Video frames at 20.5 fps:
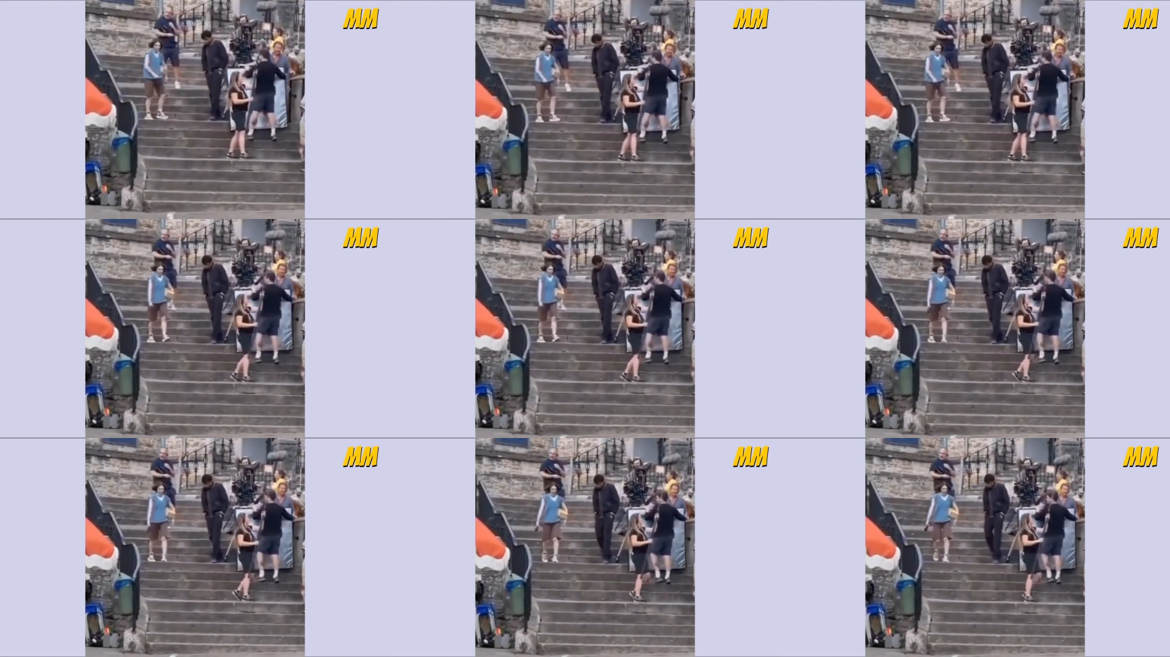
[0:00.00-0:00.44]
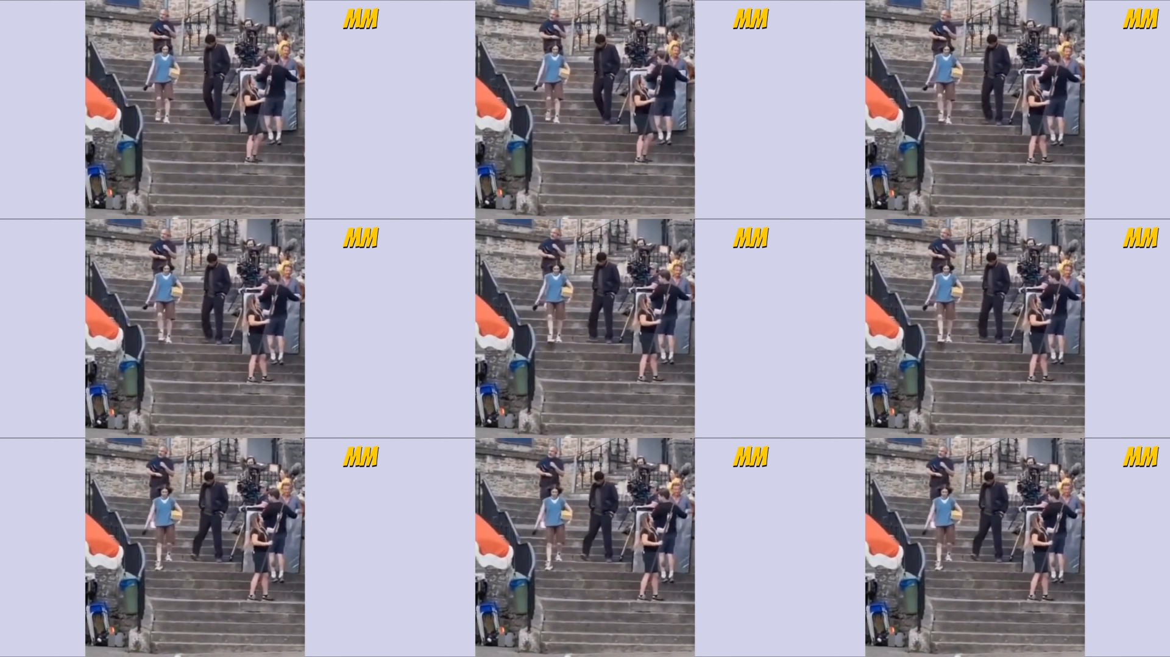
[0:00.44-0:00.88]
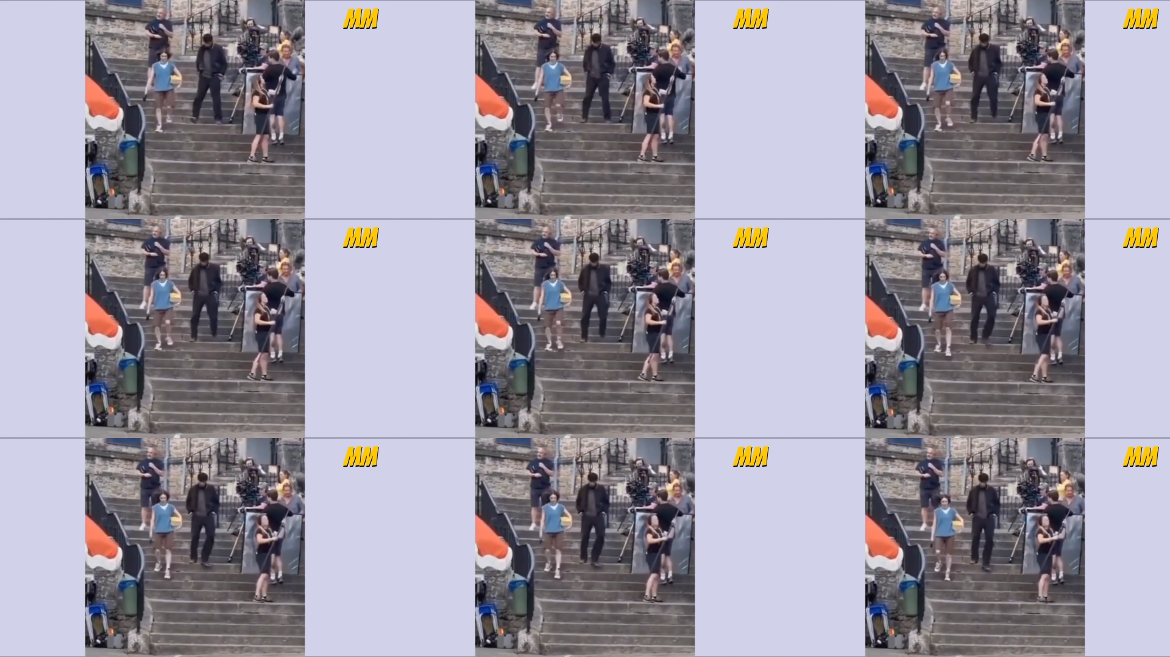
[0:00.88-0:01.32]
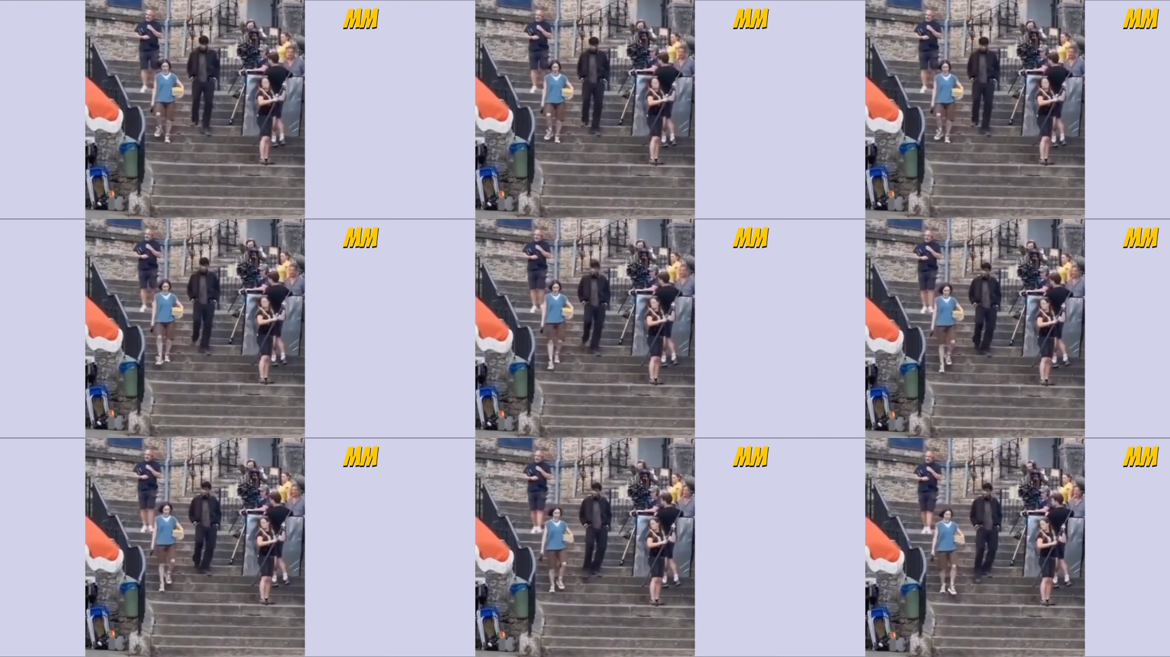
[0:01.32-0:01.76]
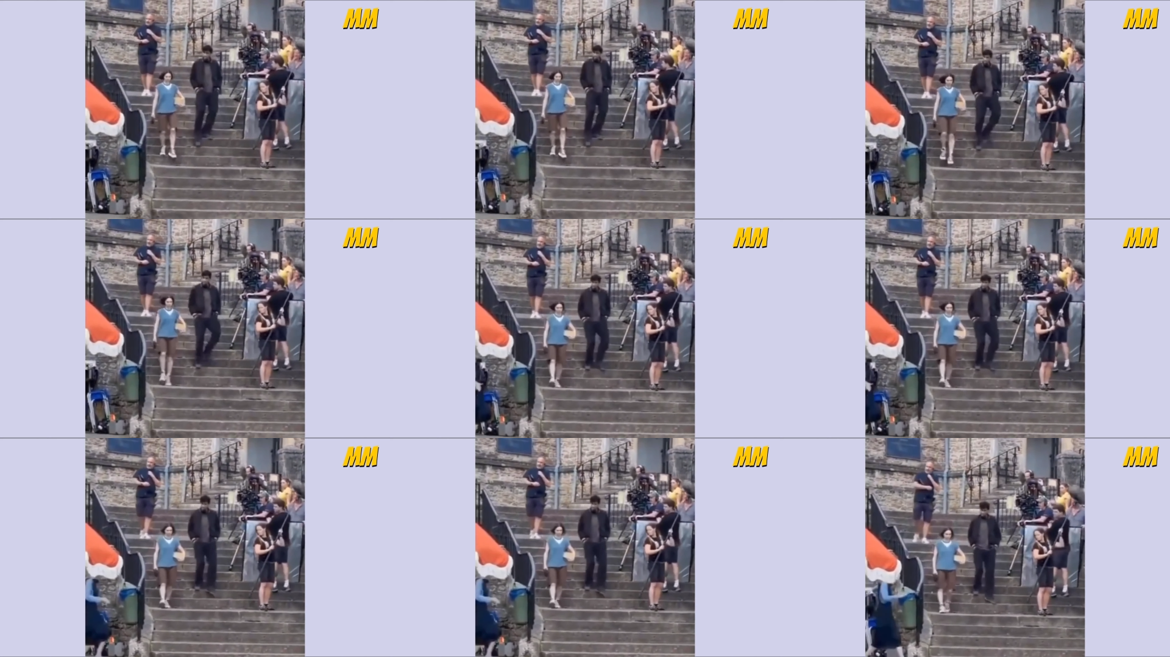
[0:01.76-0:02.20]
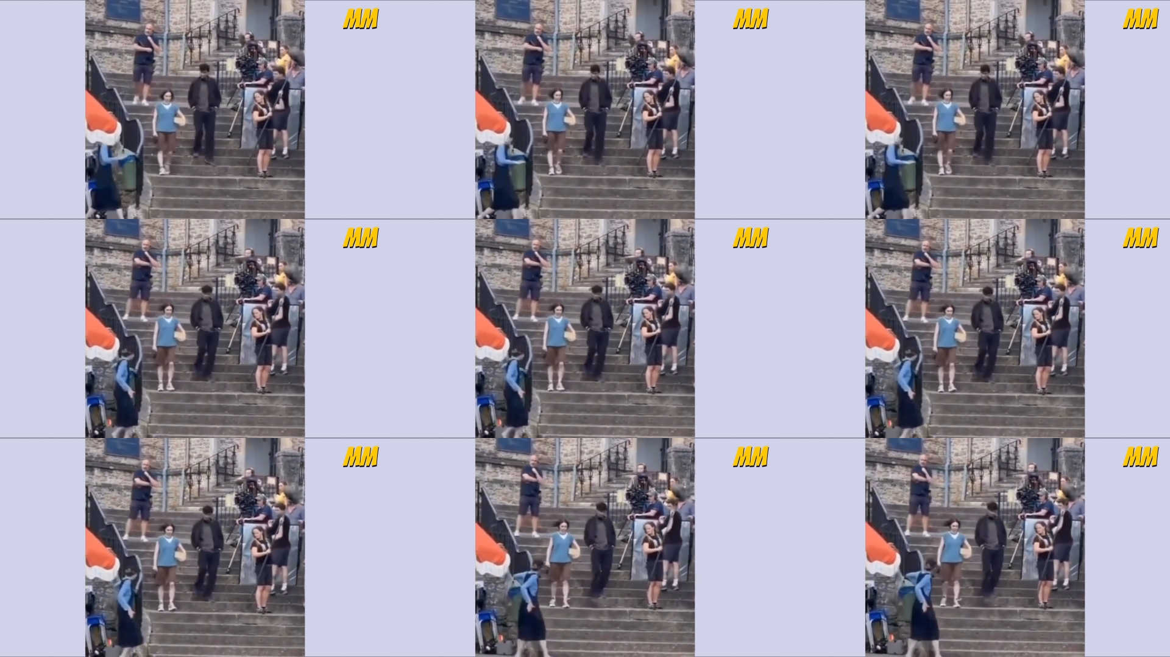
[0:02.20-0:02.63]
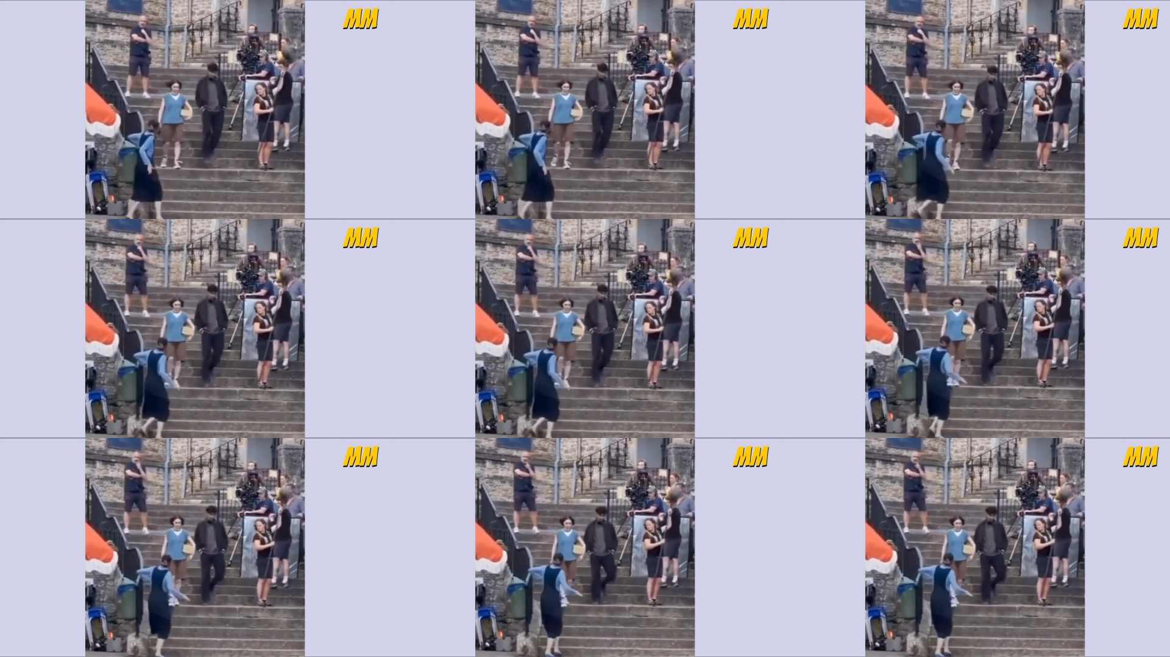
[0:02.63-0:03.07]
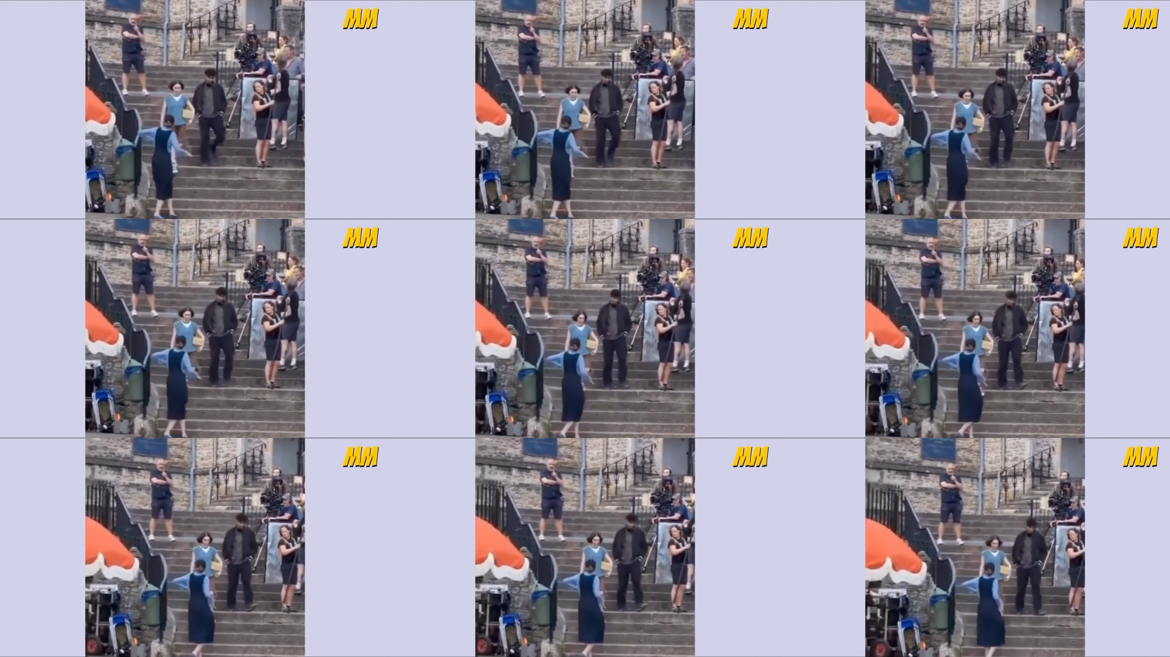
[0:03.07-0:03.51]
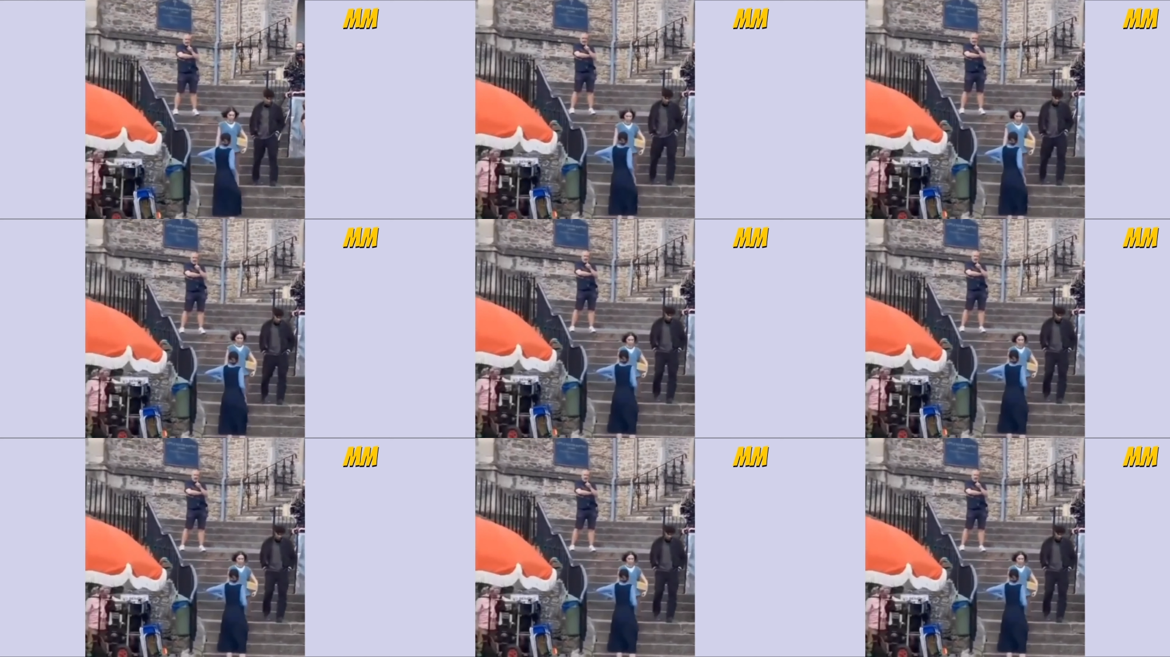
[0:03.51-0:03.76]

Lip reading: Nobody's mouth can be seen.